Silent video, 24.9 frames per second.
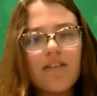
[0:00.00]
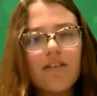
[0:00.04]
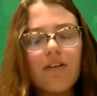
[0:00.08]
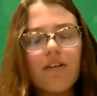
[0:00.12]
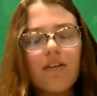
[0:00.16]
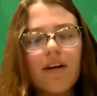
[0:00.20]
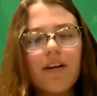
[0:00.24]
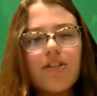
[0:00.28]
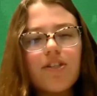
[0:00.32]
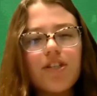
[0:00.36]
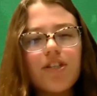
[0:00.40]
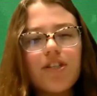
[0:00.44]

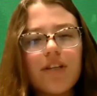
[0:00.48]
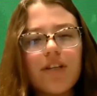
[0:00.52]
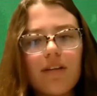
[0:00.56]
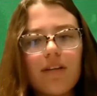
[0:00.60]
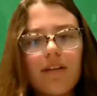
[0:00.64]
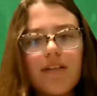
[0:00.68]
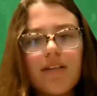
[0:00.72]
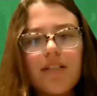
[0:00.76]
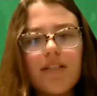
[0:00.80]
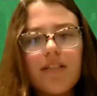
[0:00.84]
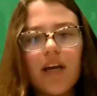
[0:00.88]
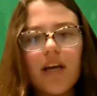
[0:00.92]
So as
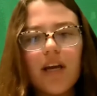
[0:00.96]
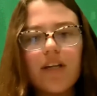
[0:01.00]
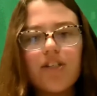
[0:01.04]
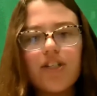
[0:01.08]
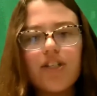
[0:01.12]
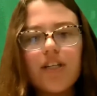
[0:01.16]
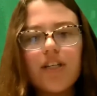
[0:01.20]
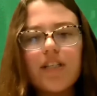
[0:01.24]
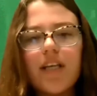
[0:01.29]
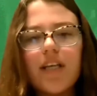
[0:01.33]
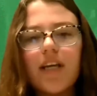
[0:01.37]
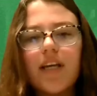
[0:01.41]
Sheila said,
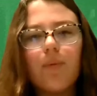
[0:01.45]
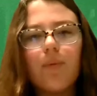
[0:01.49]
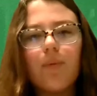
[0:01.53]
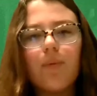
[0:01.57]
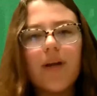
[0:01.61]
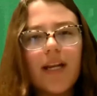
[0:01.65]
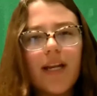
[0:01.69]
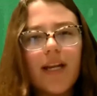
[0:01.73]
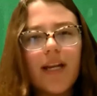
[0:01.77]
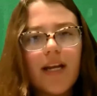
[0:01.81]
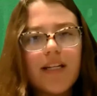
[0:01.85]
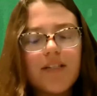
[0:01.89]
just like
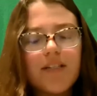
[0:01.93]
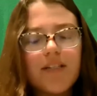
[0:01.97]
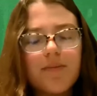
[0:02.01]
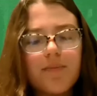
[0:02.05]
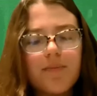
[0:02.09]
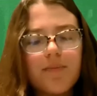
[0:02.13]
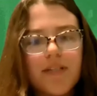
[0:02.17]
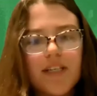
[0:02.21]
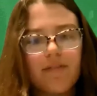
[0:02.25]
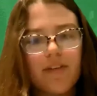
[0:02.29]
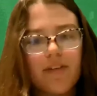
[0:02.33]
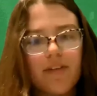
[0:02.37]
we need
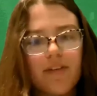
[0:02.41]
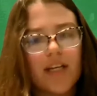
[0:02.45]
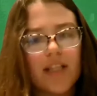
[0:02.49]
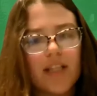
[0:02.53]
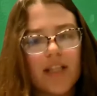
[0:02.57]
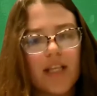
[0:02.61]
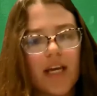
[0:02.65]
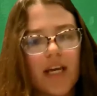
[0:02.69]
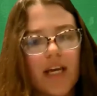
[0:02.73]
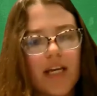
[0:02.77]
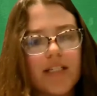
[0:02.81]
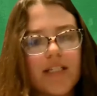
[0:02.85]
specific
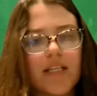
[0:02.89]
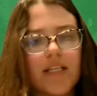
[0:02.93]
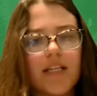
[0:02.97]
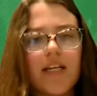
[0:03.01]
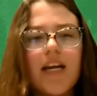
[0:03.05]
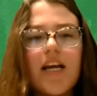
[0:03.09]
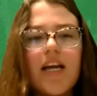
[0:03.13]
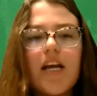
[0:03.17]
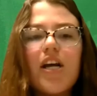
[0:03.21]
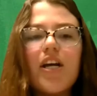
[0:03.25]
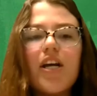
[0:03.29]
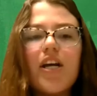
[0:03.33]
things and
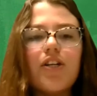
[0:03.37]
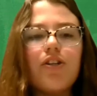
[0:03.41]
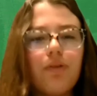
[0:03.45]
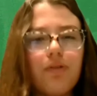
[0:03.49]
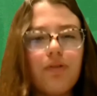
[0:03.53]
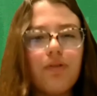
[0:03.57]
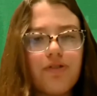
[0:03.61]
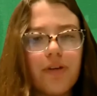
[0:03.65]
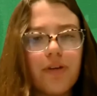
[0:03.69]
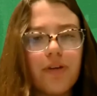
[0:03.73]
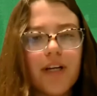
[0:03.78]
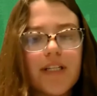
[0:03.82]

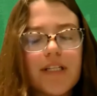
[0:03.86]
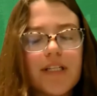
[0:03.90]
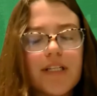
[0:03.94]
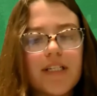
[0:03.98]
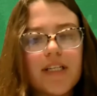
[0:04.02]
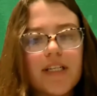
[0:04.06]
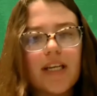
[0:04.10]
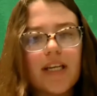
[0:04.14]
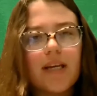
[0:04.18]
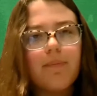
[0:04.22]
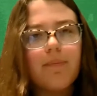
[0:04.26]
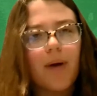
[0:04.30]
nutrients
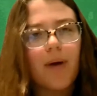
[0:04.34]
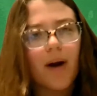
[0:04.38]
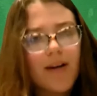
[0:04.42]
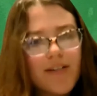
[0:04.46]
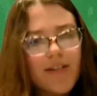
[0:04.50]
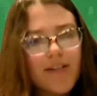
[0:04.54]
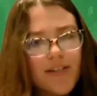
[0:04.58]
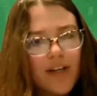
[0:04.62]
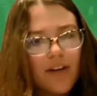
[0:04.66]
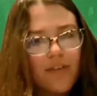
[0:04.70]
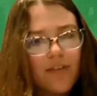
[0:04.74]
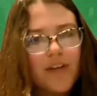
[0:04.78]
to keep
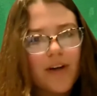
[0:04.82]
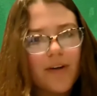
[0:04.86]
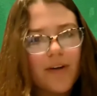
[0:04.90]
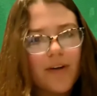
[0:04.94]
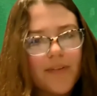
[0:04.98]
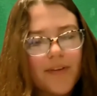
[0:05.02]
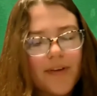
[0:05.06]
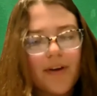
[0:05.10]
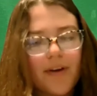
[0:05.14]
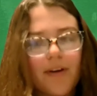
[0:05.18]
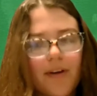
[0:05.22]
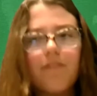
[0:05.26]
ourselves
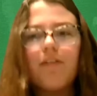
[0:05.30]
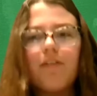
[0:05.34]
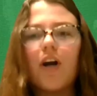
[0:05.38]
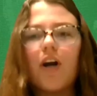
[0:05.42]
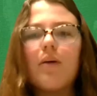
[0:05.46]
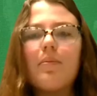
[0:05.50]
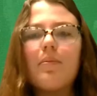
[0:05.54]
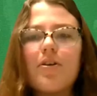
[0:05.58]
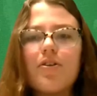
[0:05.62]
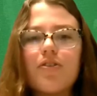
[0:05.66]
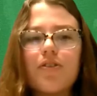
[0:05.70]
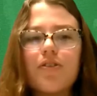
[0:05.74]
healthy, our
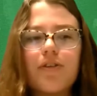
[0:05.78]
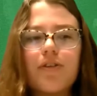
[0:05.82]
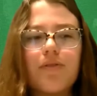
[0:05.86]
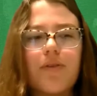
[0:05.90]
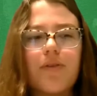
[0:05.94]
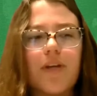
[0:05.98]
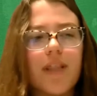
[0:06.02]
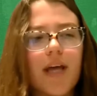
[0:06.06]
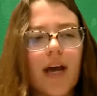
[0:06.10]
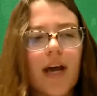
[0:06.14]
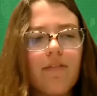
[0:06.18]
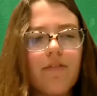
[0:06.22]
farmers are
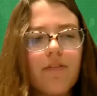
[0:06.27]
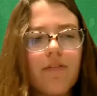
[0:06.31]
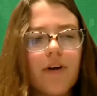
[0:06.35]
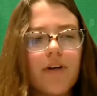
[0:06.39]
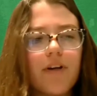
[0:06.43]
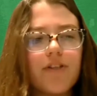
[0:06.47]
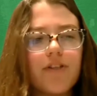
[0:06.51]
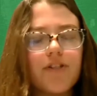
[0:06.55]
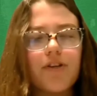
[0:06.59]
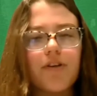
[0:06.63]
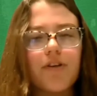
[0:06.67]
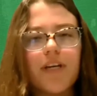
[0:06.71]
doing that for
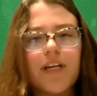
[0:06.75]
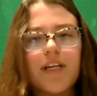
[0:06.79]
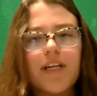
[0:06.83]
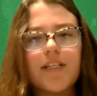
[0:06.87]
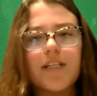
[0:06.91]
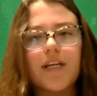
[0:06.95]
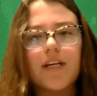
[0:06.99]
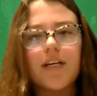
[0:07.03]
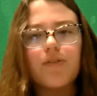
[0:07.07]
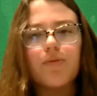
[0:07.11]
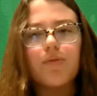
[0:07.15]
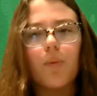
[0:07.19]
our
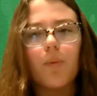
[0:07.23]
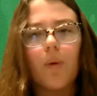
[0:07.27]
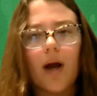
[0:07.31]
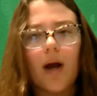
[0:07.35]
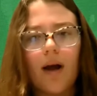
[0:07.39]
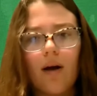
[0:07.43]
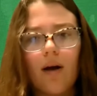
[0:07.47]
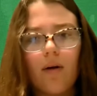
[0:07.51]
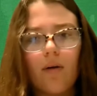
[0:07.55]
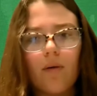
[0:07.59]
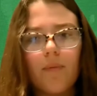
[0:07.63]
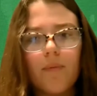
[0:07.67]
turkeys as
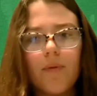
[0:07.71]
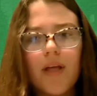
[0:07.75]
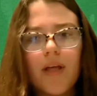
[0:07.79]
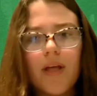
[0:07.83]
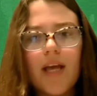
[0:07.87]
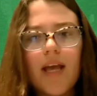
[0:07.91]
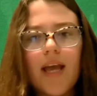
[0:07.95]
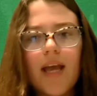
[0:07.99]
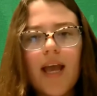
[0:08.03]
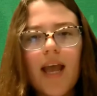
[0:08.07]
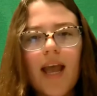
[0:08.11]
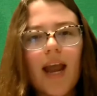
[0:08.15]
well.
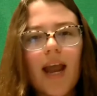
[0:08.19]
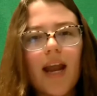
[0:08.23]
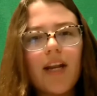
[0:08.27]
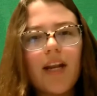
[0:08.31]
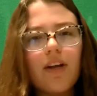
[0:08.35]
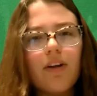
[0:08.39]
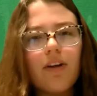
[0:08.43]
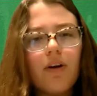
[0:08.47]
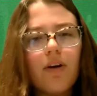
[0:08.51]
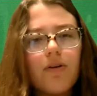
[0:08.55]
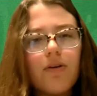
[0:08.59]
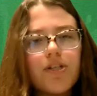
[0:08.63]
And
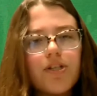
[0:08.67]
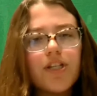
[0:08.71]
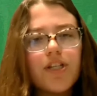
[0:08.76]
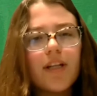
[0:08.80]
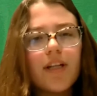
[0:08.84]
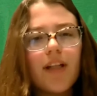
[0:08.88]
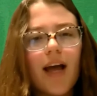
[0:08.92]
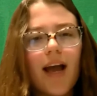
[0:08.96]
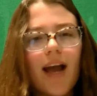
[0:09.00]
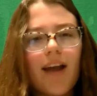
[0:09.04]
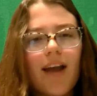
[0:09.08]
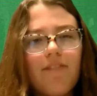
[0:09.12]
you know,
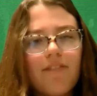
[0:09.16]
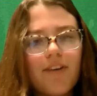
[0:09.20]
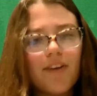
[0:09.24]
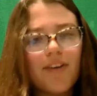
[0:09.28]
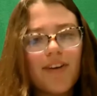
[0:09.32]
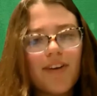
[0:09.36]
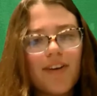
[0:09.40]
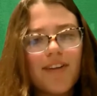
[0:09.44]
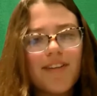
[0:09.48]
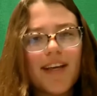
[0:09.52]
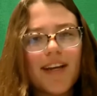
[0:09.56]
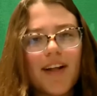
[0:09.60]
Sheila, I've
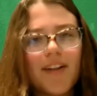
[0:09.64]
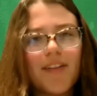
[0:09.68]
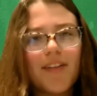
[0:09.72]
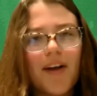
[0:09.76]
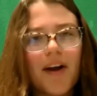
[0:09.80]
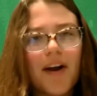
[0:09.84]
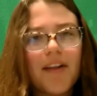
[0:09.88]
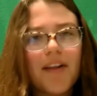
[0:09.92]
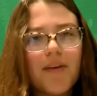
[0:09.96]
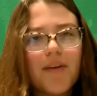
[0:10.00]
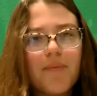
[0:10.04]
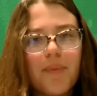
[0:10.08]
noticed that a
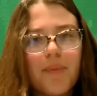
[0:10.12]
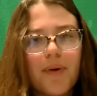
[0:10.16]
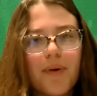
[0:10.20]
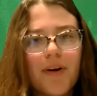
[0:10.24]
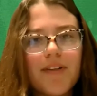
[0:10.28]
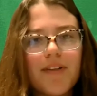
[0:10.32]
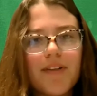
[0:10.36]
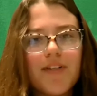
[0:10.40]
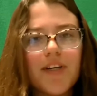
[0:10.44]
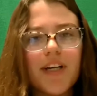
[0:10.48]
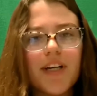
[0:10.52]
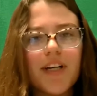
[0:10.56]
lot of the
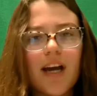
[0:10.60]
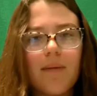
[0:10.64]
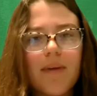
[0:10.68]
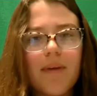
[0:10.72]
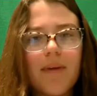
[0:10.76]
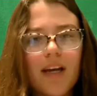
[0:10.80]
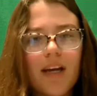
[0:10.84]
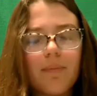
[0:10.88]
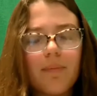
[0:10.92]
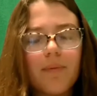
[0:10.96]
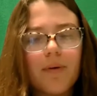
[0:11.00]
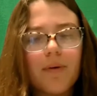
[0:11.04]
birds are
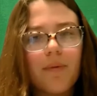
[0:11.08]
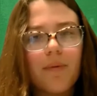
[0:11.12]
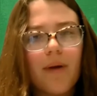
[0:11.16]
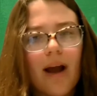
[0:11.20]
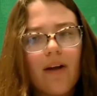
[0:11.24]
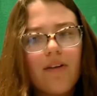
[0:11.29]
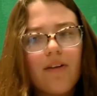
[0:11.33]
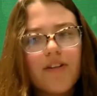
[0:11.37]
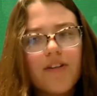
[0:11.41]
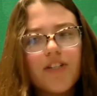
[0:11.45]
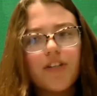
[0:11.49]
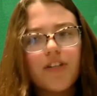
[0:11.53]
coming up
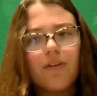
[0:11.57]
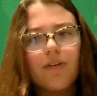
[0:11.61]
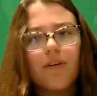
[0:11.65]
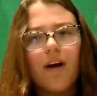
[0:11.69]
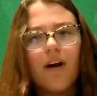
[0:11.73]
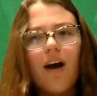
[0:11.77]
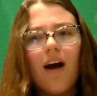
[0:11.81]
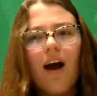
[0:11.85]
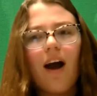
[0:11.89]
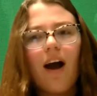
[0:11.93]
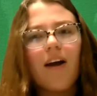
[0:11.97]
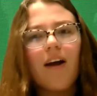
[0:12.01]
around you.
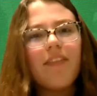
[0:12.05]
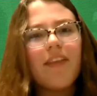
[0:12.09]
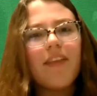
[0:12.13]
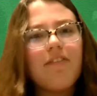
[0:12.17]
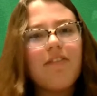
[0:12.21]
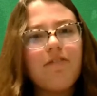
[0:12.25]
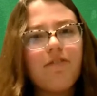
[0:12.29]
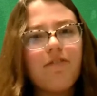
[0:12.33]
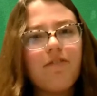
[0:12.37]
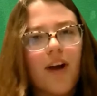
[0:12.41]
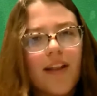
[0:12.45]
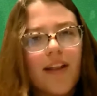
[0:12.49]
Are they
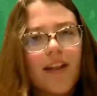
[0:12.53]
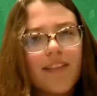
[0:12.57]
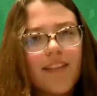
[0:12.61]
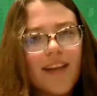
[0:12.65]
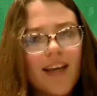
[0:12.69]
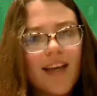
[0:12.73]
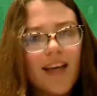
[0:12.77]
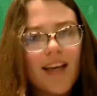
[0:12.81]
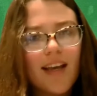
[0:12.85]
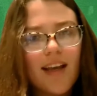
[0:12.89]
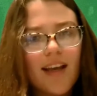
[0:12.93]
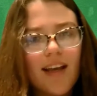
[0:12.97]

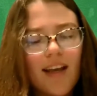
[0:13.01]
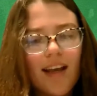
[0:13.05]
friendly?